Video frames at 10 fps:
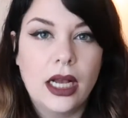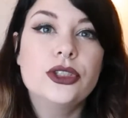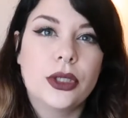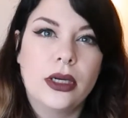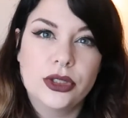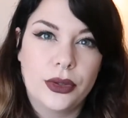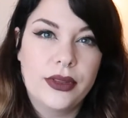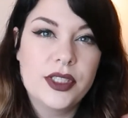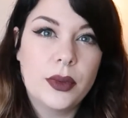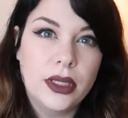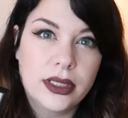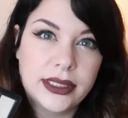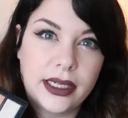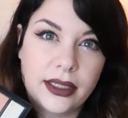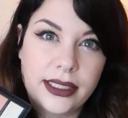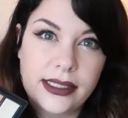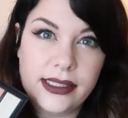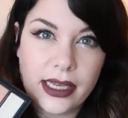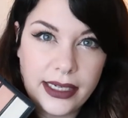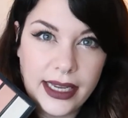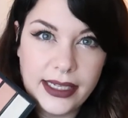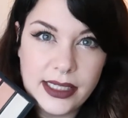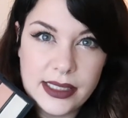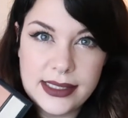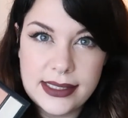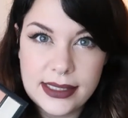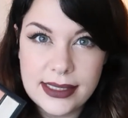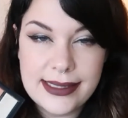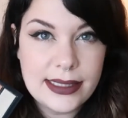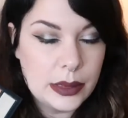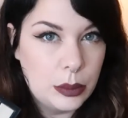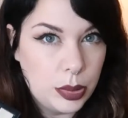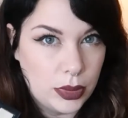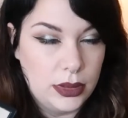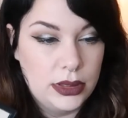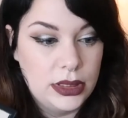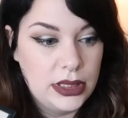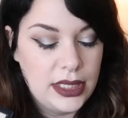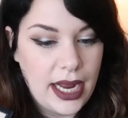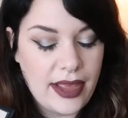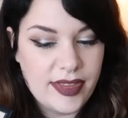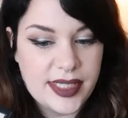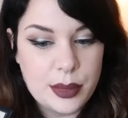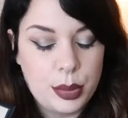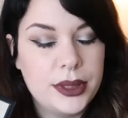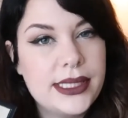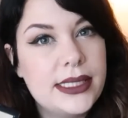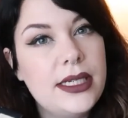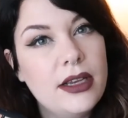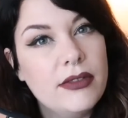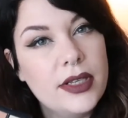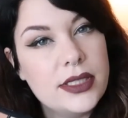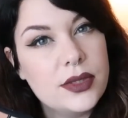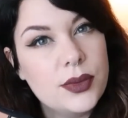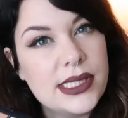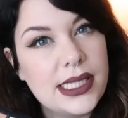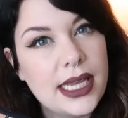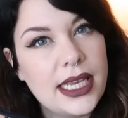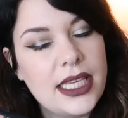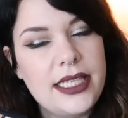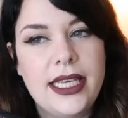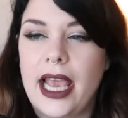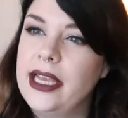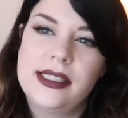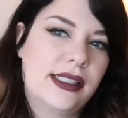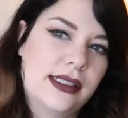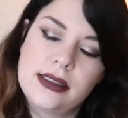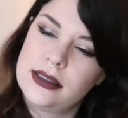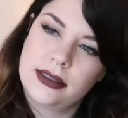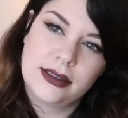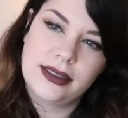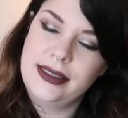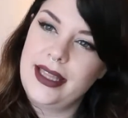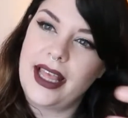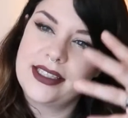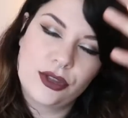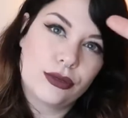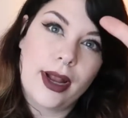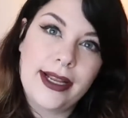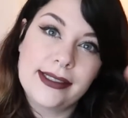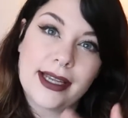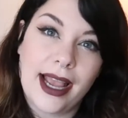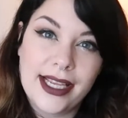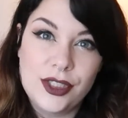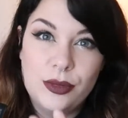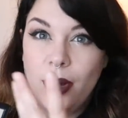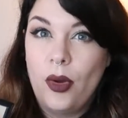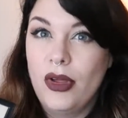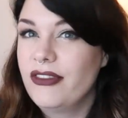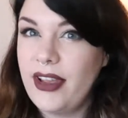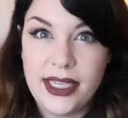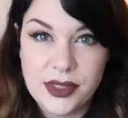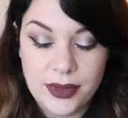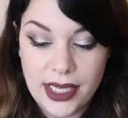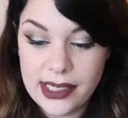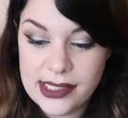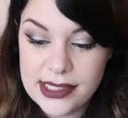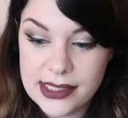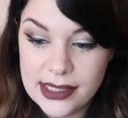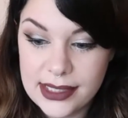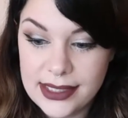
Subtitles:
I'll show you. This is what it looks like on the inside. It is simple. And the simplicity of it was like, yes, that's great. I can do my whole face with this.